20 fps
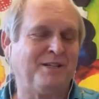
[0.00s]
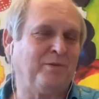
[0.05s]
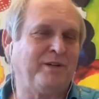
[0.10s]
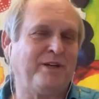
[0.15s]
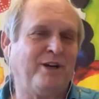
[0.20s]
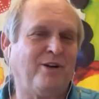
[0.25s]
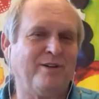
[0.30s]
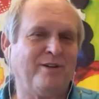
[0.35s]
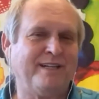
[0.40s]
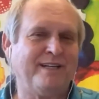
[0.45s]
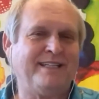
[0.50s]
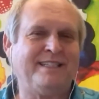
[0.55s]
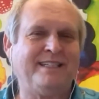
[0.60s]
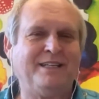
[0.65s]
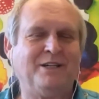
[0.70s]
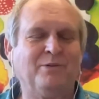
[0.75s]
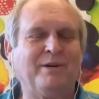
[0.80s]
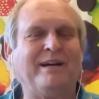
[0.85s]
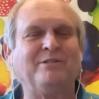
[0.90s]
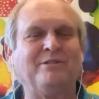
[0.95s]
that we already
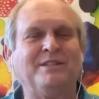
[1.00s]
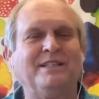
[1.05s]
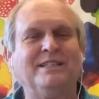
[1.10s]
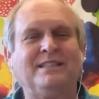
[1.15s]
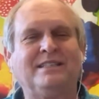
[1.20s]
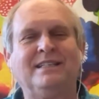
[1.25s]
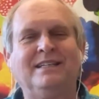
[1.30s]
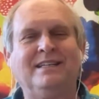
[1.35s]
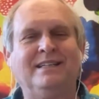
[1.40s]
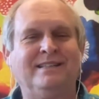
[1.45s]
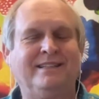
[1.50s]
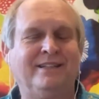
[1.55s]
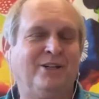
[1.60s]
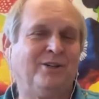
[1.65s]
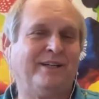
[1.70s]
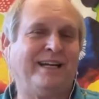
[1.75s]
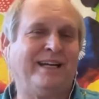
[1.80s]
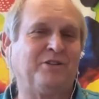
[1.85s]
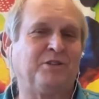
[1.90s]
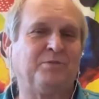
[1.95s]
see around us that
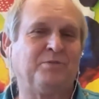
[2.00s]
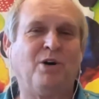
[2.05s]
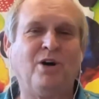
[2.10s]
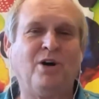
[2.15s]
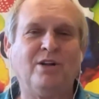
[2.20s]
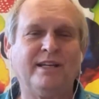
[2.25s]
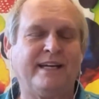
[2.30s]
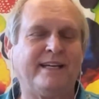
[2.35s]
are now small,